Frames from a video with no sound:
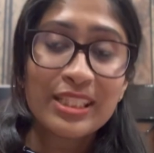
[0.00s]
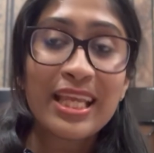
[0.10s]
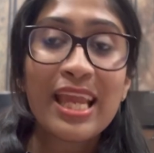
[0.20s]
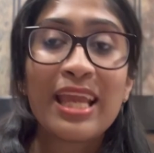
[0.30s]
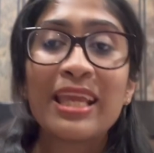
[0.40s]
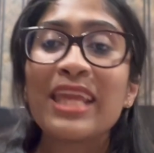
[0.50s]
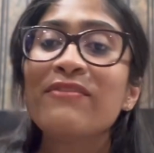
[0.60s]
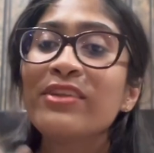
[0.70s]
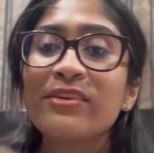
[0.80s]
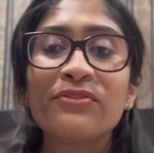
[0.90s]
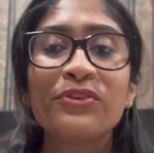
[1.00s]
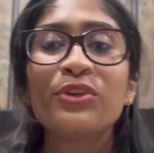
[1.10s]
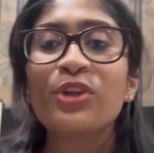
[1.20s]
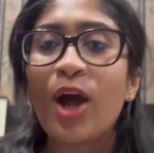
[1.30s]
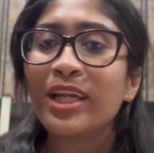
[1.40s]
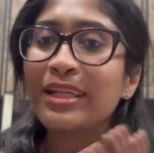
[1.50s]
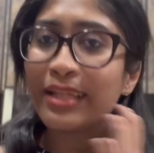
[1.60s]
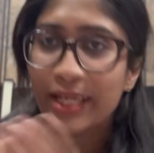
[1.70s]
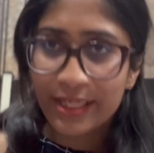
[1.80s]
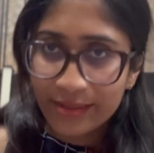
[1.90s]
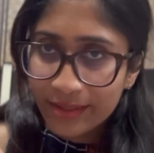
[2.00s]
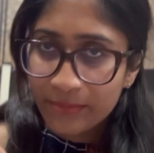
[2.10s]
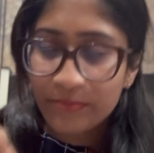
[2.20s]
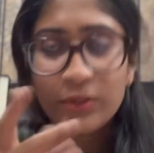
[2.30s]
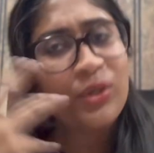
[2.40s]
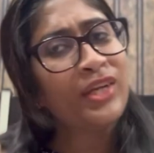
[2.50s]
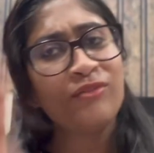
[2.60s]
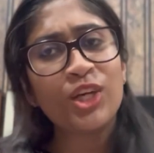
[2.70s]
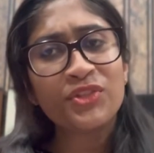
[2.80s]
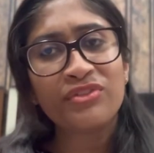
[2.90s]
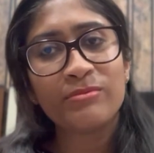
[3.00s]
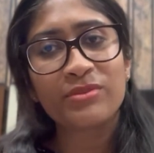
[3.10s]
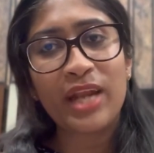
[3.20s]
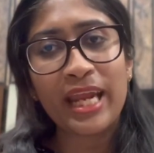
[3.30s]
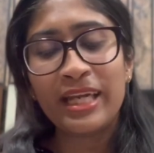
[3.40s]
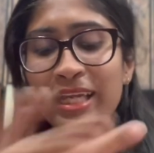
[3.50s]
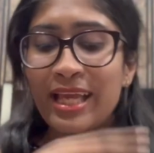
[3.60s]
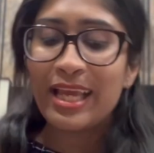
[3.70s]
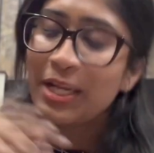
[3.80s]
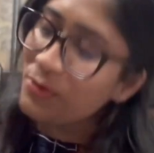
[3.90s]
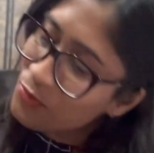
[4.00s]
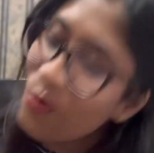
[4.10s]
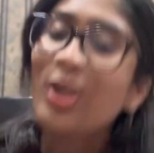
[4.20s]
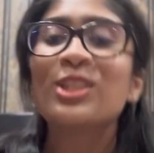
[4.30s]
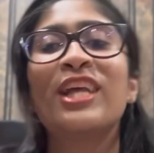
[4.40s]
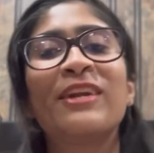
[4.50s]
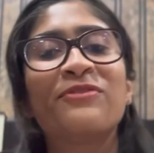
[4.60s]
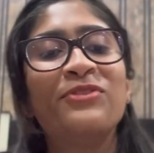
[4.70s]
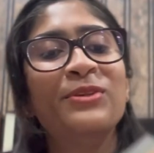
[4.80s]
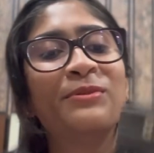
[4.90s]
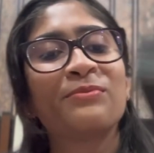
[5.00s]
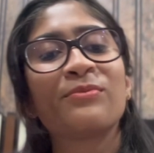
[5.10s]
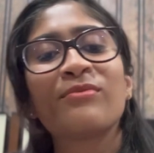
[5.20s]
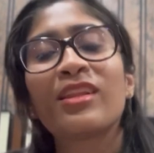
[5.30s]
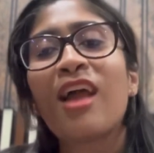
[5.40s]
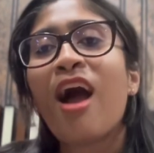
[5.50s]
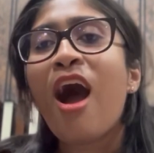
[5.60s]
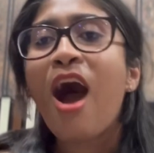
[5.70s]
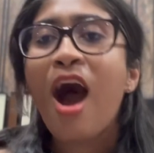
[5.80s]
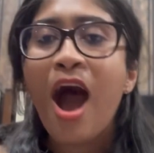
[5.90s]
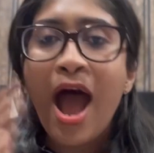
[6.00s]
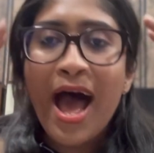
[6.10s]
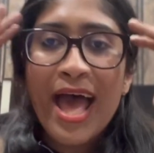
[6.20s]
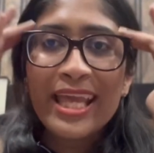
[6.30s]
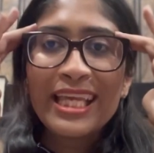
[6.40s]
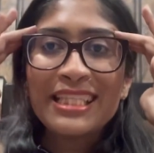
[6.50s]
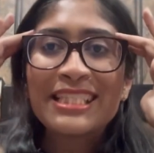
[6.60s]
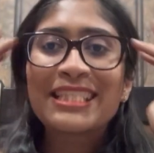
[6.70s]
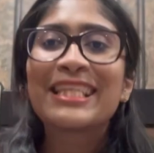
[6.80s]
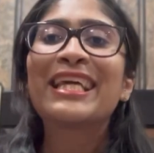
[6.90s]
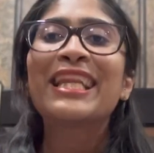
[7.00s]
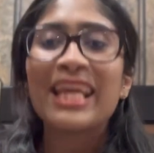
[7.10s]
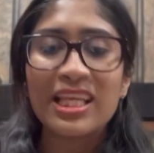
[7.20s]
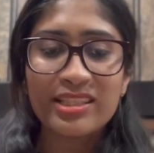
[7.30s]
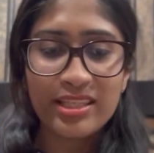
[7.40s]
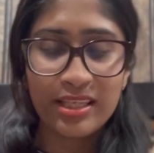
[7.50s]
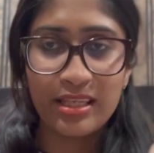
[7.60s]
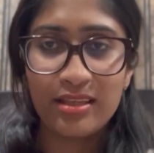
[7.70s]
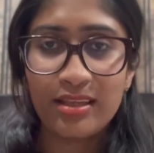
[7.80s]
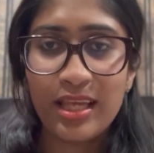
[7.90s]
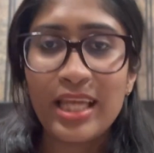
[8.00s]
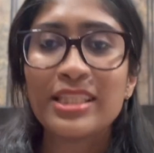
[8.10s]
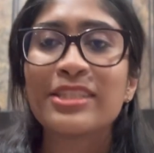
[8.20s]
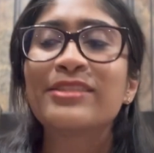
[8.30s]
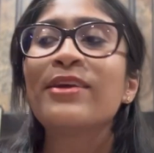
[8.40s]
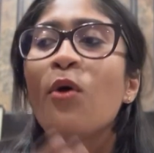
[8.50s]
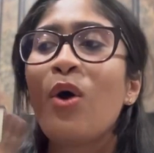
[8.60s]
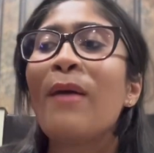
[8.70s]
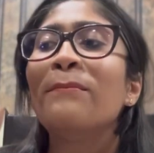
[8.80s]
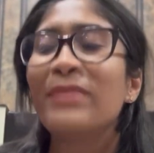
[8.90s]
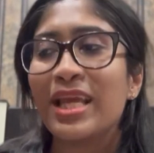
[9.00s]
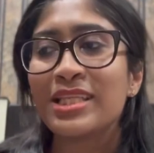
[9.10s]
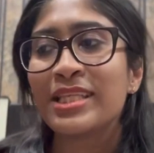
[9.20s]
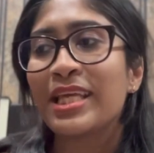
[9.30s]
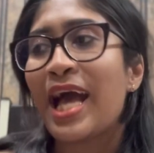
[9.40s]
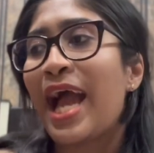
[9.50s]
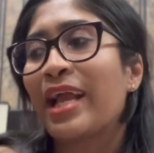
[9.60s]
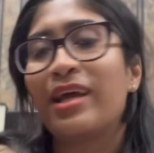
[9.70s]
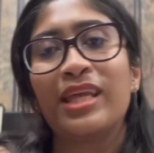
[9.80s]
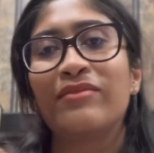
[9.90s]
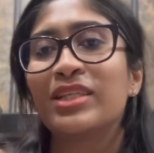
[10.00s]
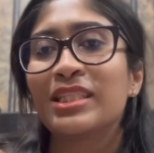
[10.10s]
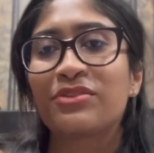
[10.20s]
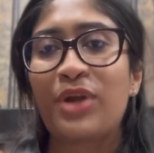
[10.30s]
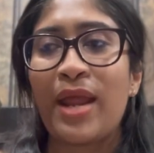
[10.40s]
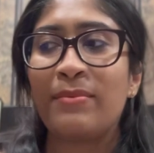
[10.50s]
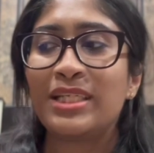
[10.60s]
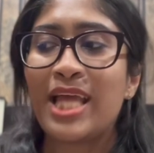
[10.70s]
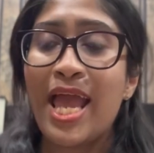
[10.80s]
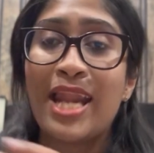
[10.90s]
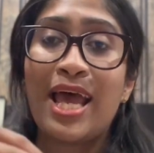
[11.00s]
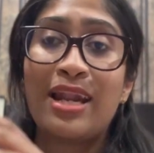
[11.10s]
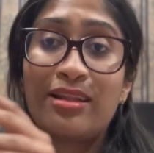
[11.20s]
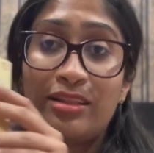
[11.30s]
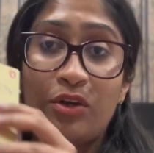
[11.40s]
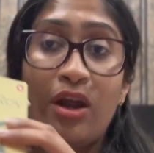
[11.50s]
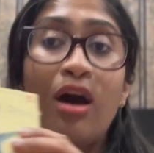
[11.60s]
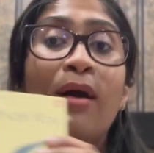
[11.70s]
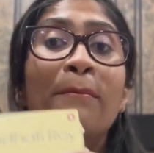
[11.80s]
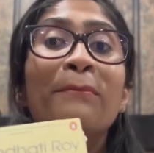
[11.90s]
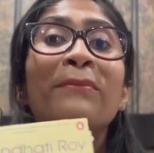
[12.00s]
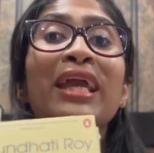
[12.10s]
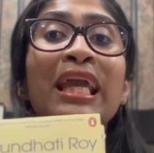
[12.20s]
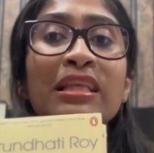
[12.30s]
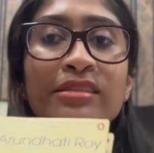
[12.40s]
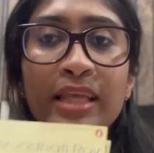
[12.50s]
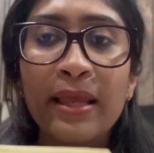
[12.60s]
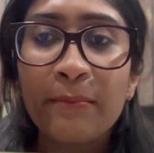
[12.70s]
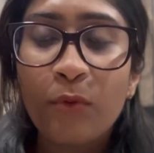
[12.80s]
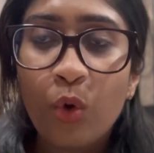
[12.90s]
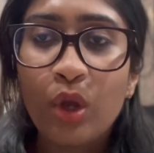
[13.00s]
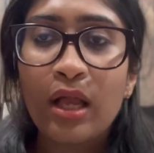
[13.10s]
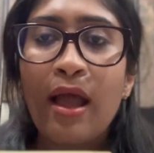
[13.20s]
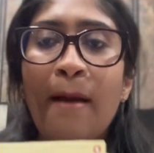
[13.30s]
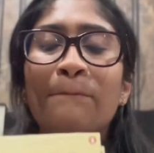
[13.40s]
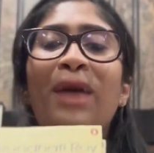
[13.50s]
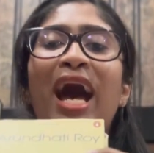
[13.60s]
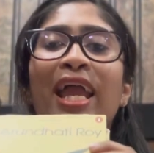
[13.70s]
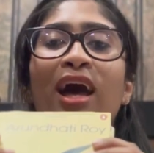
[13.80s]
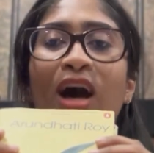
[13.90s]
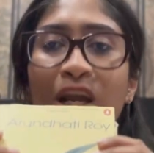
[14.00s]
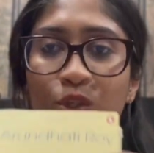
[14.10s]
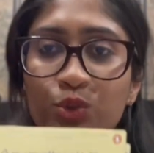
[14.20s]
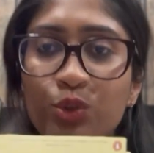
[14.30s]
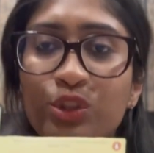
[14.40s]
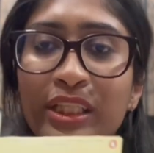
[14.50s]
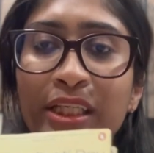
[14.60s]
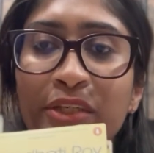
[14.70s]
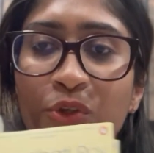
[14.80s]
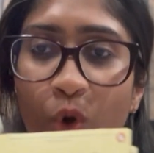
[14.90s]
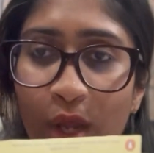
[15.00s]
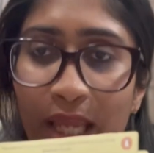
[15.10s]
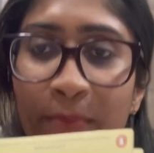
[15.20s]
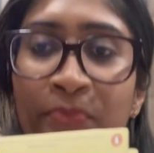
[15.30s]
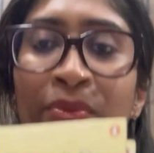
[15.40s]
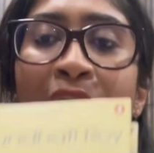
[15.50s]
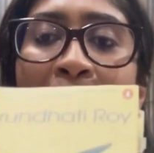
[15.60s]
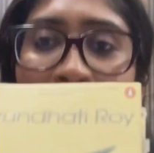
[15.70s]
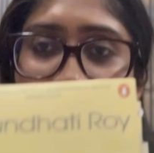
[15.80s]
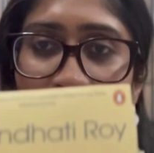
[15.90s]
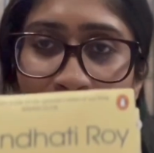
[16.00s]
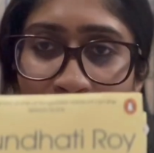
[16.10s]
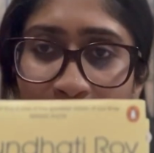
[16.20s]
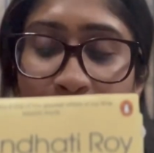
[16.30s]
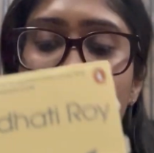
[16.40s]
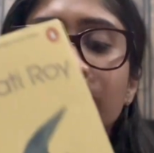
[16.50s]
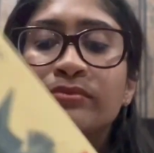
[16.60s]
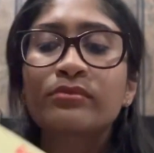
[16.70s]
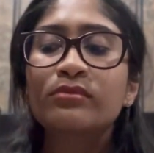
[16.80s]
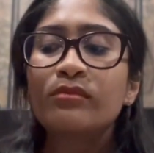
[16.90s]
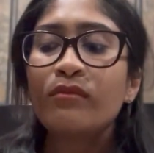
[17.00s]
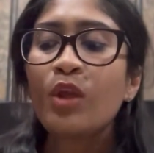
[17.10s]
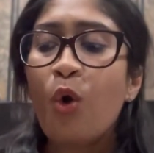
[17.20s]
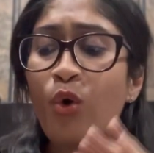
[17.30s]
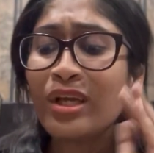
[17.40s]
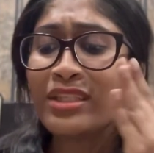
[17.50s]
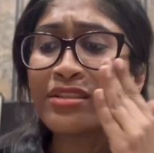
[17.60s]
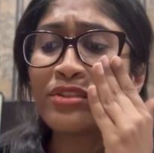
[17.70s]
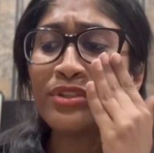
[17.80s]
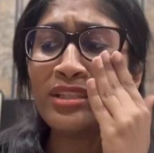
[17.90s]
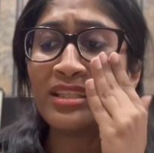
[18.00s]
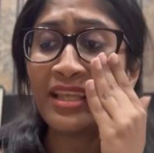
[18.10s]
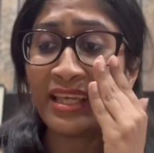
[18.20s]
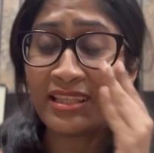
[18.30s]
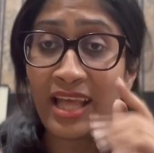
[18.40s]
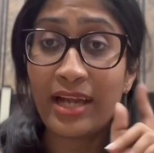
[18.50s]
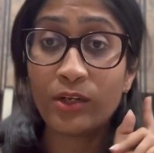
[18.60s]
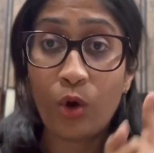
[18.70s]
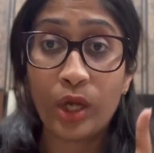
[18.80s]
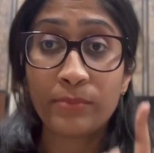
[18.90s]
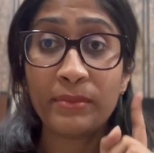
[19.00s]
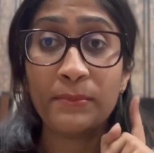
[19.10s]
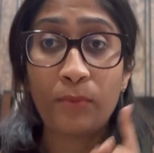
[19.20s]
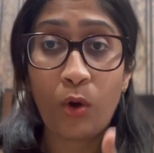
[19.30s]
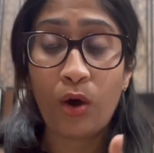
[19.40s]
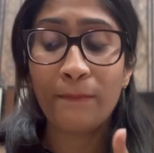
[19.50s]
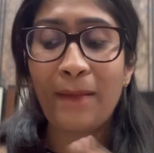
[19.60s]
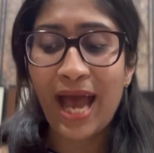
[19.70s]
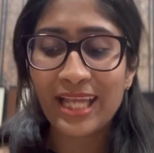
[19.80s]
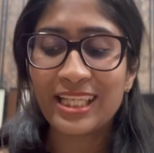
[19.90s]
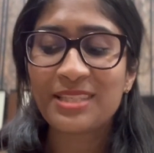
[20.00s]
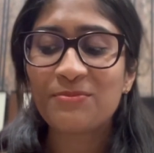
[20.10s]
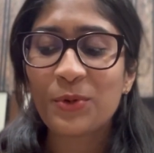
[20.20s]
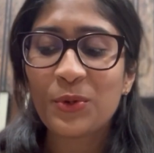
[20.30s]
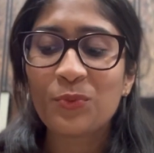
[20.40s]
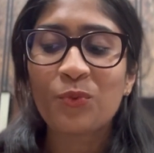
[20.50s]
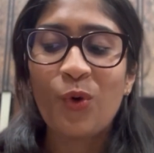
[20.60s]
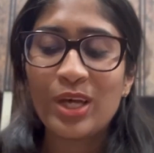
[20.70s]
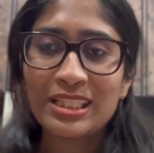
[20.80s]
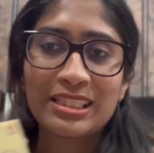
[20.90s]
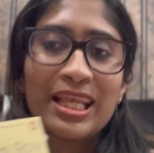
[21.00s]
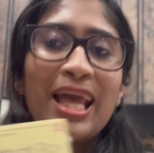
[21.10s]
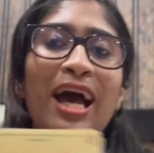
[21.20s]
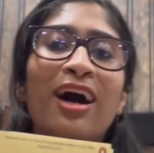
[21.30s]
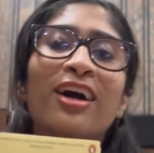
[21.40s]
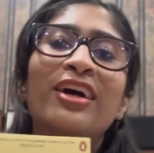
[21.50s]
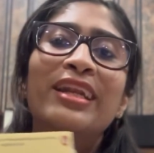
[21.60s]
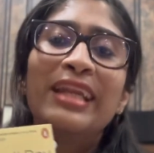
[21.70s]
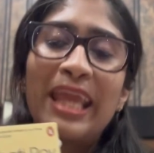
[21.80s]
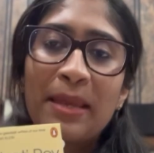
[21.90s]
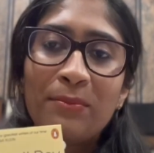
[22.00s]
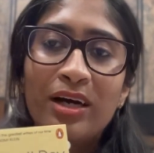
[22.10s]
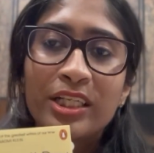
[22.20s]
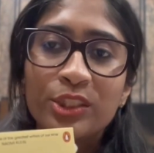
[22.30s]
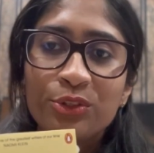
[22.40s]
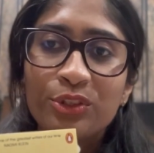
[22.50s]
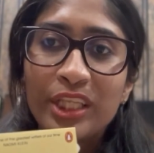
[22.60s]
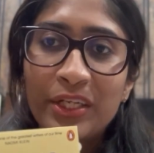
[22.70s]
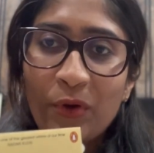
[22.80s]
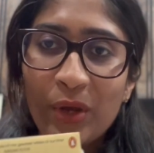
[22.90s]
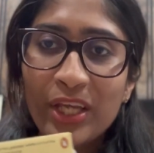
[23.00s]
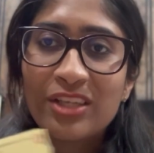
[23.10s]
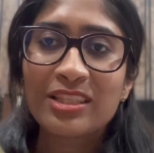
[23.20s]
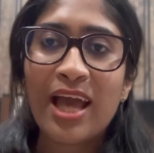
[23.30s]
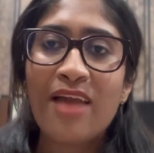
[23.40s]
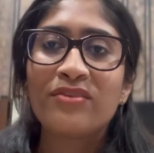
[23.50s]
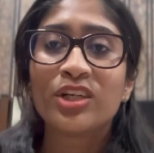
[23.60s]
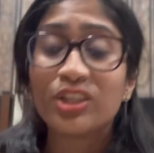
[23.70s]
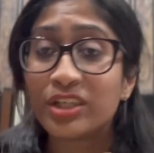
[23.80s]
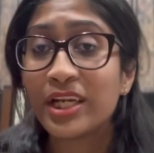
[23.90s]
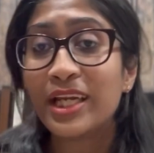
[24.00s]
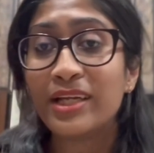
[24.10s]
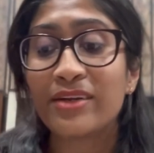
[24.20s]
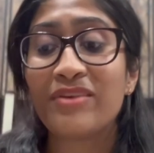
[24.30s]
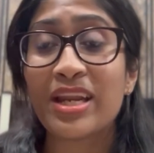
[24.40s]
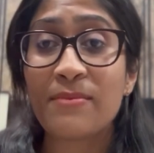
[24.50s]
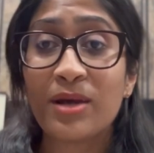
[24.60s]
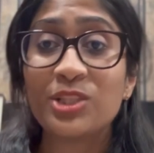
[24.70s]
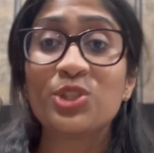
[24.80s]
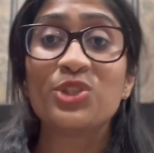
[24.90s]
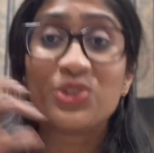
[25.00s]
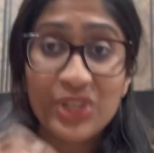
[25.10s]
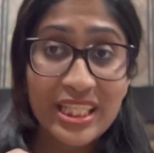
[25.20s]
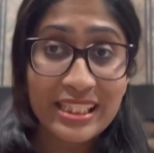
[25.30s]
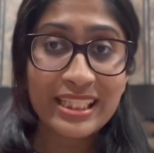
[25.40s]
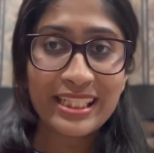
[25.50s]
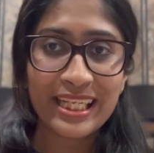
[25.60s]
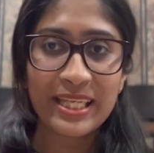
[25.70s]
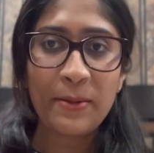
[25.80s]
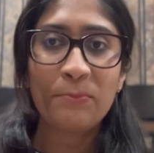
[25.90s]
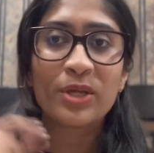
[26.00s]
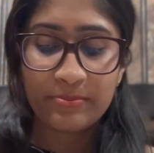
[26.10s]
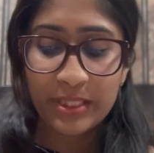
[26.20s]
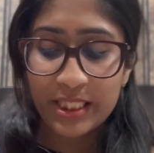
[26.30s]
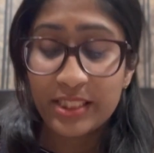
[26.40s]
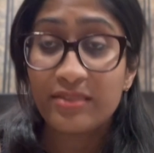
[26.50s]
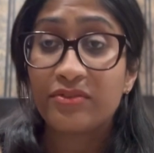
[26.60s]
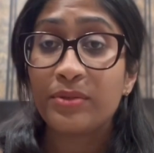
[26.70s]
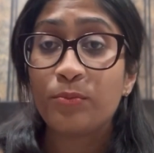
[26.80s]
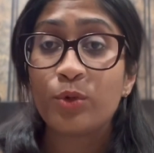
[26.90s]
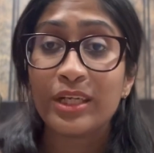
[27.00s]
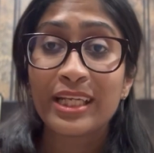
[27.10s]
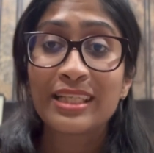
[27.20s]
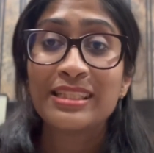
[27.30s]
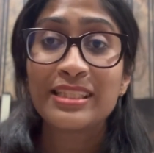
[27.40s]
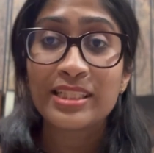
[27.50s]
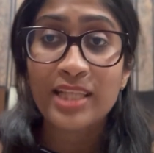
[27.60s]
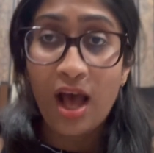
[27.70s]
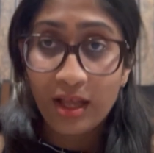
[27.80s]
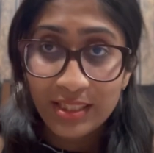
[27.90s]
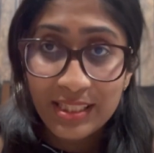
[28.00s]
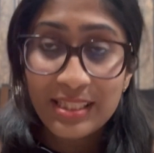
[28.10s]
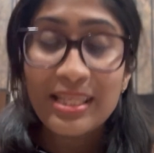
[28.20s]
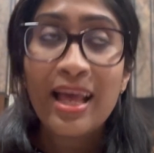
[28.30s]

say even if you're not a reader, you can watch films, right? Watch that film. It's crazy. It's so amazing, I can't even describe it. And another amazing book by Arundhati Roy, Azadi. Okay, so the thing that got me by this book was her name, Arundhati Roy, because I have heard it very much recently because of her political stance.